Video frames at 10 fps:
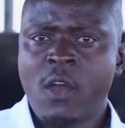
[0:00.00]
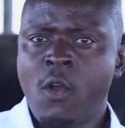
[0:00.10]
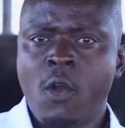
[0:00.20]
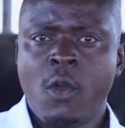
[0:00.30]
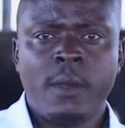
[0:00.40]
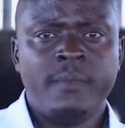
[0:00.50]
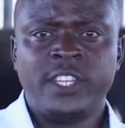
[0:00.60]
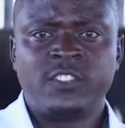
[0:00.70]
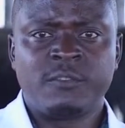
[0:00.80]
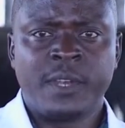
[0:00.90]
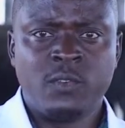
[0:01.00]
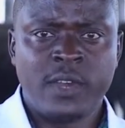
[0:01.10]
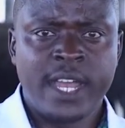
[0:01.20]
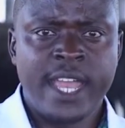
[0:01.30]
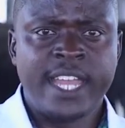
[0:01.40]
or the issues of
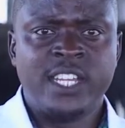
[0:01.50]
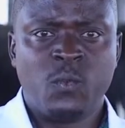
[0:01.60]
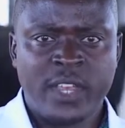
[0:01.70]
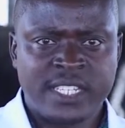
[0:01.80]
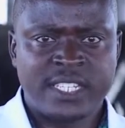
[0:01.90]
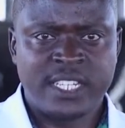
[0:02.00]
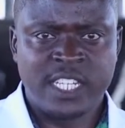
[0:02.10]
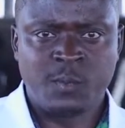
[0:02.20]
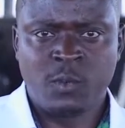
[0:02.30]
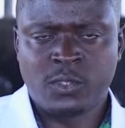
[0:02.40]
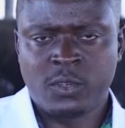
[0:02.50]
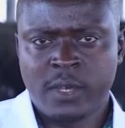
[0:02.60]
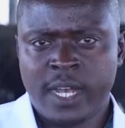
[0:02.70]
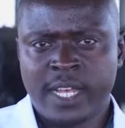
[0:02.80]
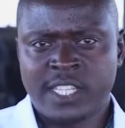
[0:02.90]
manure and waste disposal
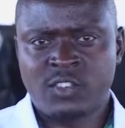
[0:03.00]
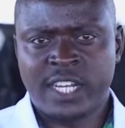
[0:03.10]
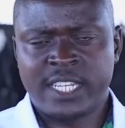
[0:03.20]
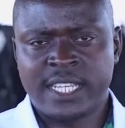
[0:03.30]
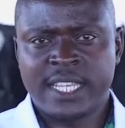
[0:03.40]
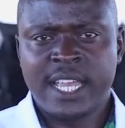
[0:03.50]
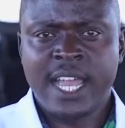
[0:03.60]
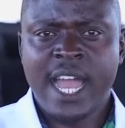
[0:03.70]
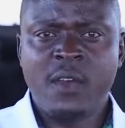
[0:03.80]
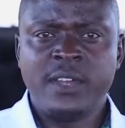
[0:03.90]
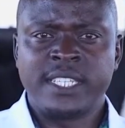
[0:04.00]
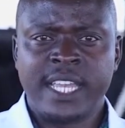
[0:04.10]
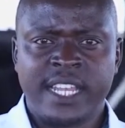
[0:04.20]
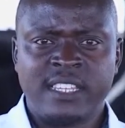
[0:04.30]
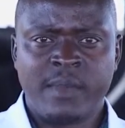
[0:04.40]
uh, structures. How is
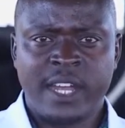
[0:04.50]
energy